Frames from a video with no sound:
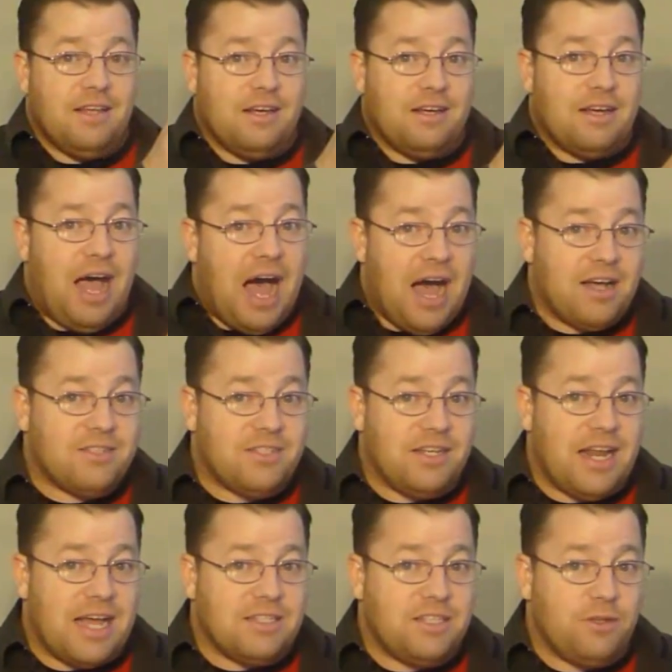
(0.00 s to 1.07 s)
the
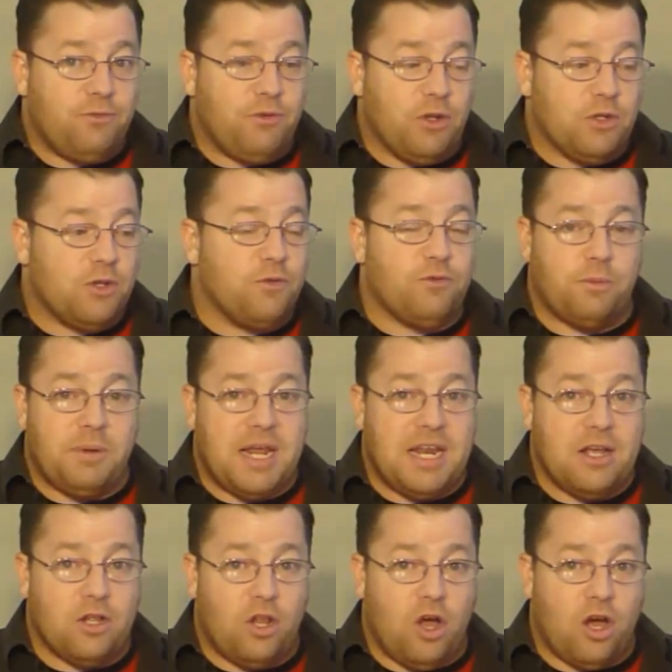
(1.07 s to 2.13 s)
oxidizing filter from getting